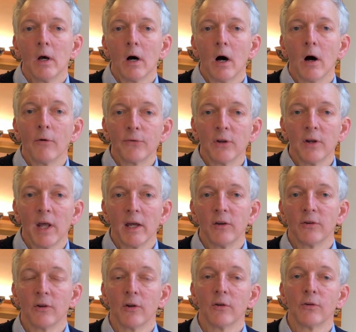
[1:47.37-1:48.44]
After
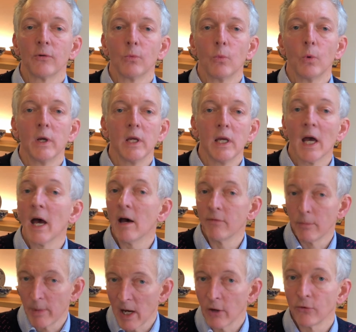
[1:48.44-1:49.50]
Naissus, we have
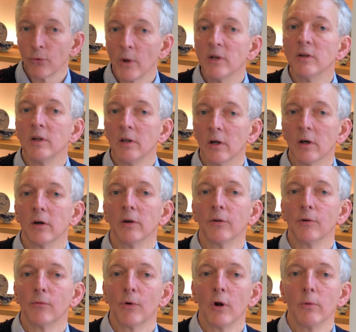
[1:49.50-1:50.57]
about 20 years
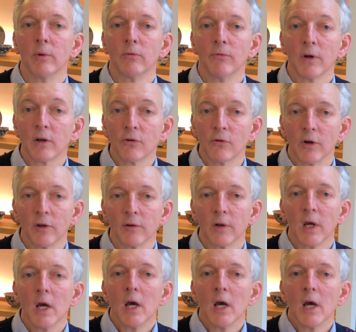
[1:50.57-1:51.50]
of Roman victories.